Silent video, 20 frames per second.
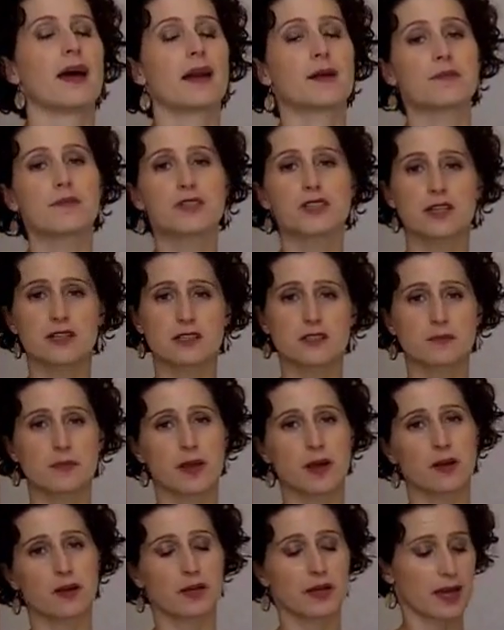And I'm just
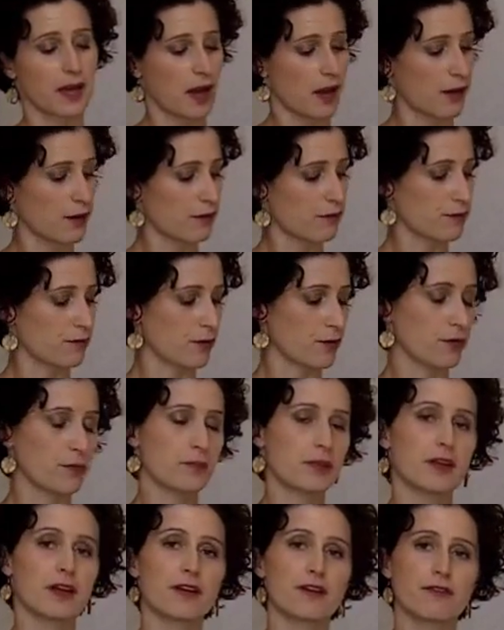barely out of
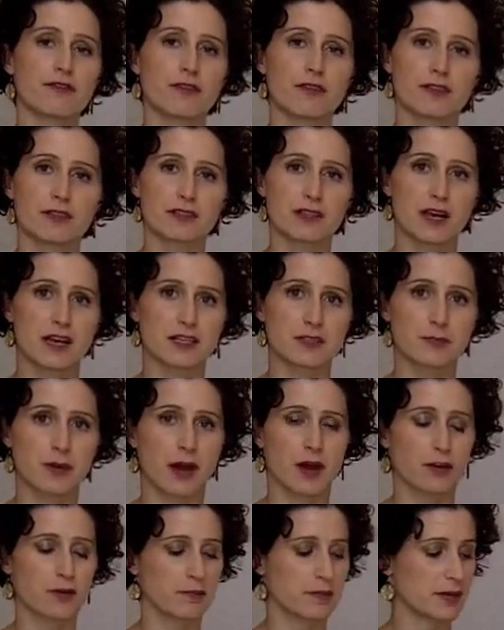room here for this last
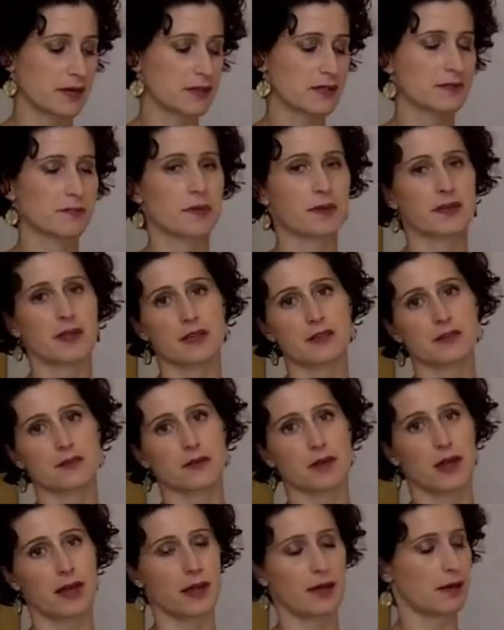pattern piece, but that's
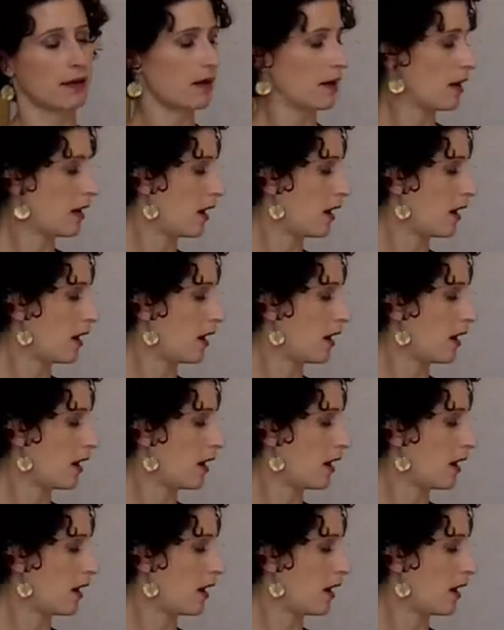okay.